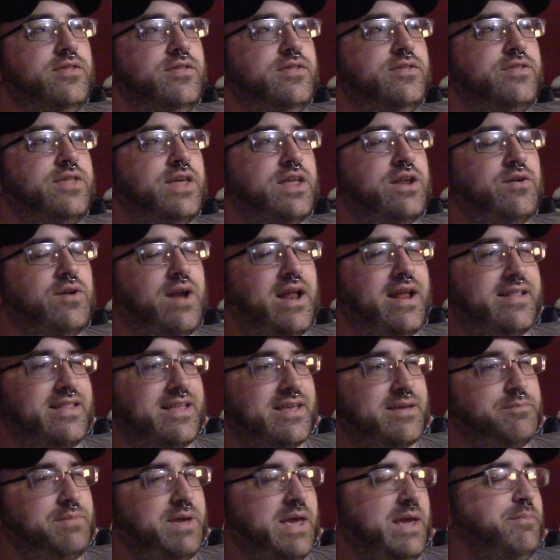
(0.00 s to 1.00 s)
they don't act
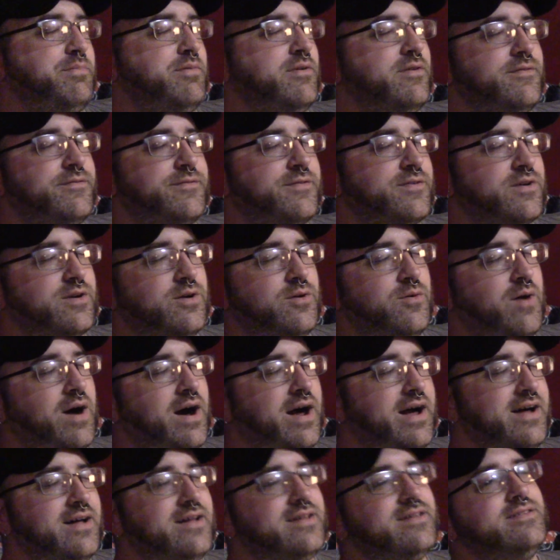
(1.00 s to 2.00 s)
like people for a
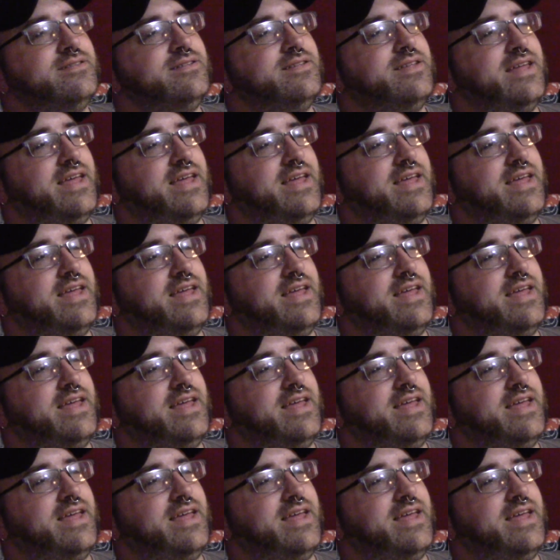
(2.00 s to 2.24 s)
while